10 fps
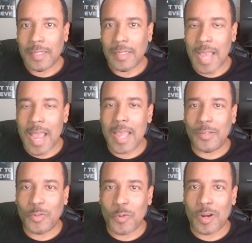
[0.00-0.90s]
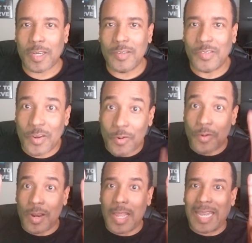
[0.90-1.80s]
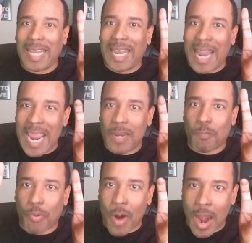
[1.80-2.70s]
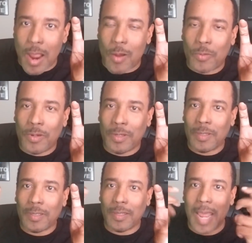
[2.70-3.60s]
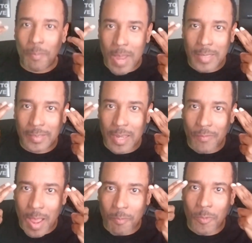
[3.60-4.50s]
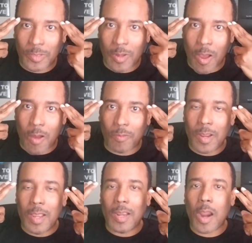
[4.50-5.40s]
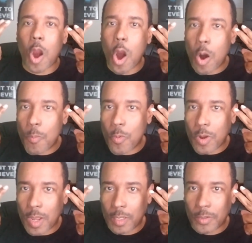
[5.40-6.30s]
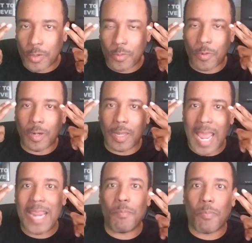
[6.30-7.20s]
guys who are considered light brown, like myself, I'm what's called caramel colored or light